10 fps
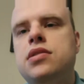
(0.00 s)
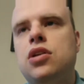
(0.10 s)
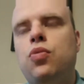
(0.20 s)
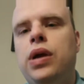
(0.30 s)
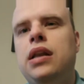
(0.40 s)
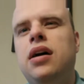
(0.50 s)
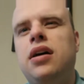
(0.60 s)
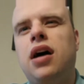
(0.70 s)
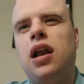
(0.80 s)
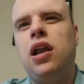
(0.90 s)
so that we
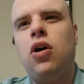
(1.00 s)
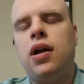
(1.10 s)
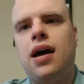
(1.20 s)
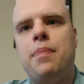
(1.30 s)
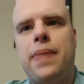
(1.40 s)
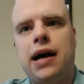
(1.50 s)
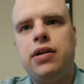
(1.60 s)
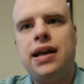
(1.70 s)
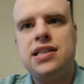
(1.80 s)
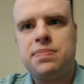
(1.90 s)
learn a lot
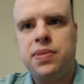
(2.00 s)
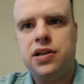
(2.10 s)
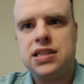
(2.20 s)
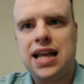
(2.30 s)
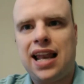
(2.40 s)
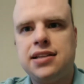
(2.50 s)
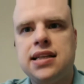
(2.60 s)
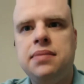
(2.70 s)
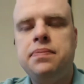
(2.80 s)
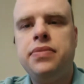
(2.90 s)
about his
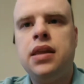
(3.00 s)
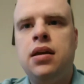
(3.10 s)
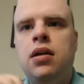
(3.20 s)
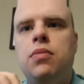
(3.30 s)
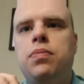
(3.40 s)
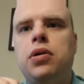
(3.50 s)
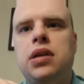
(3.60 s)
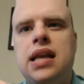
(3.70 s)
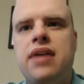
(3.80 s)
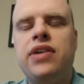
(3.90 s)
personality,
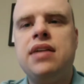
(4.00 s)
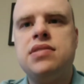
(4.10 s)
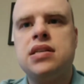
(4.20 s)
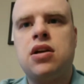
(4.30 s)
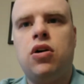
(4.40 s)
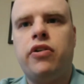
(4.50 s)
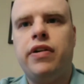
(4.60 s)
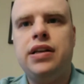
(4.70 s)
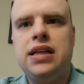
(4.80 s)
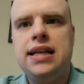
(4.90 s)
but never gives us
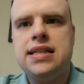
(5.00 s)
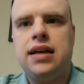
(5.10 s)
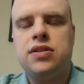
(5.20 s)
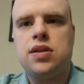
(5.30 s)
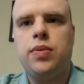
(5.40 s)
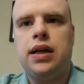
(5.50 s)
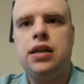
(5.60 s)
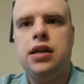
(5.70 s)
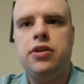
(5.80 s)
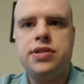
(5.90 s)
concrete details that we
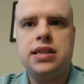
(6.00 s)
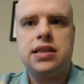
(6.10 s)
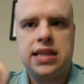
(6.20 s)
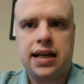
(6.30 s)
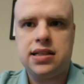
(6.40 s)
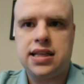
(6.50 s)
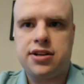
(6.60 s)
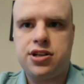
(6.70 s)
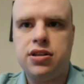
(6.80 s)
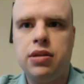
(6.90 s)
can use in the second
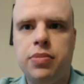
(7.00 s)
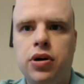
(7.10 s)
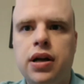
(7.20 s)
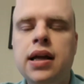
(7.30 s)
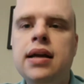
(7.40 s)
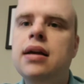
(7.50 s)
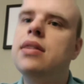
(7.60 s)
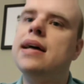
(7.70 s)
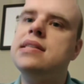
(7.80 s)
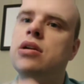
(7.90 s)
section of the book.
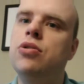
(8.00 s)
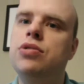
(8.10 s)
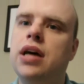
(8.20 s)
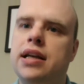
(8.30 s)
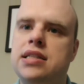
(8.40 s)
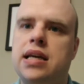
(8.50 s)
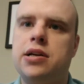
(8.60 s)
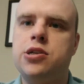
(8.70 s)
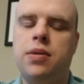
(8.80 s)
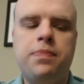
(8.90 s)
That's the whodunit
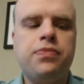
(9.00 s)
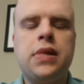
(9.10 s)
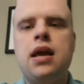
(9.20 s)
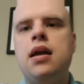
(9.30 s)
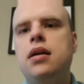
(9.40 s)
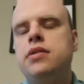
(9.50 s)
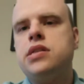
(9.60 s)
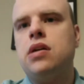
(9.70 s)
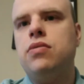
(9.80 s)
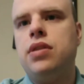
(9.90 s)
section.
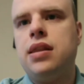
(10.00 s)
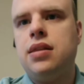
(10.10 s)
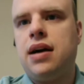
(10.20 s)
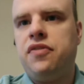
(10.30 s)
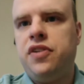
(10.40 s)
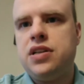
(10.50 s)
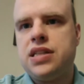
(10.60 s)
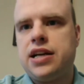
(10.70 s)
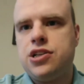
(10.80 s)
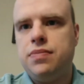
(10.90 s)
So that
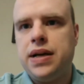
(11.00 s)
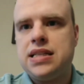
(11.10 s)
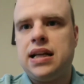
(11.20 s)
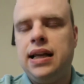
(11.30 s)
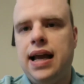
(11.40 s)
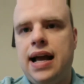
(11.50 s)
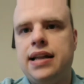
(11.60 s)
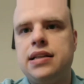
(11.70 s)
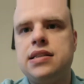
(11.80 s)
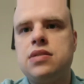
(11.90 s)
first section basically
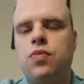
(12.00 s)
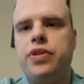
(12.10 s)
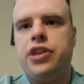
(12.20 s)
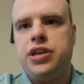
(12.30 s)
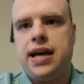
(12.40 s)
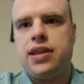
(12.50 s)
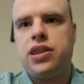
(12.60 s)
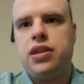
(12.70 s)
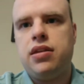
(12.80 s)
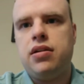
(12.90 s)
ends with the
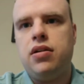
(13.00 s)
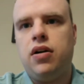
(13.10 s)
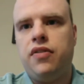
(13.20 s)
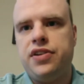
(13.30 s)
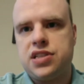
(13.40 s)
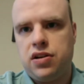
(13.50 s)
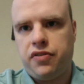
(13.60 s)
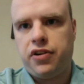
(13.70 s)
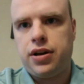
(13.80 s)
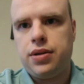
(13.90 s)
death of his
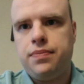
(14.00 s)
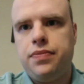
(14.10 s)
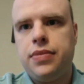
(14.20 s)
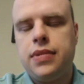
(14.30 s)
girlfriend.